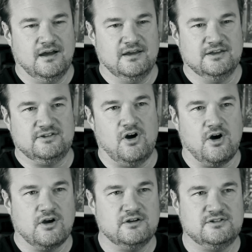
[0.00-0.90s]
It's
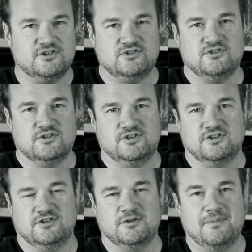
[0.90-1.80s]
hard
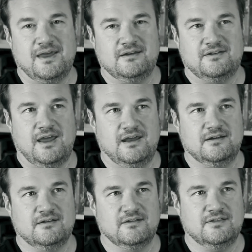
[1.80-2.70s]
to
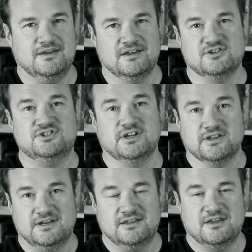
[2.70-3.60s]
maintain the
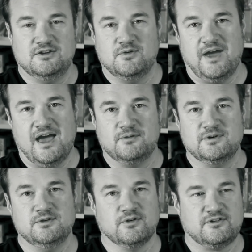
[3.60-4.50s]
agility that you had
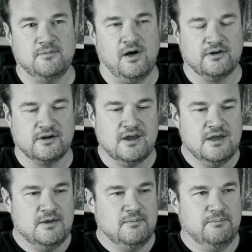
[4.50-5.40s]
when you were smaller.
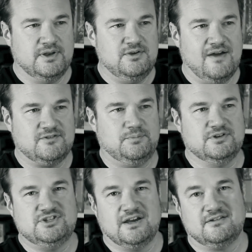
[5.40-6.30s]
But you have to
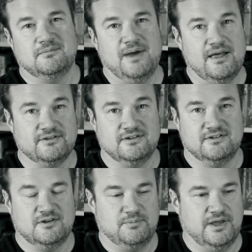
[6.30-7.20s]
put checks and
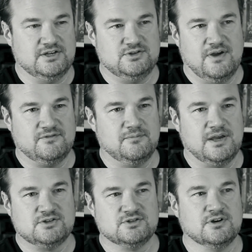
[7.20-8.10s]
balances into place. You have to
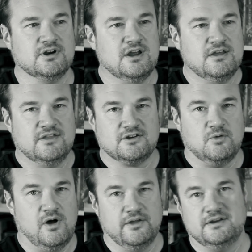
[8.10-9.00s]
make sure that
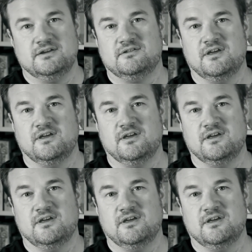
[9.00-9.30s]
quality is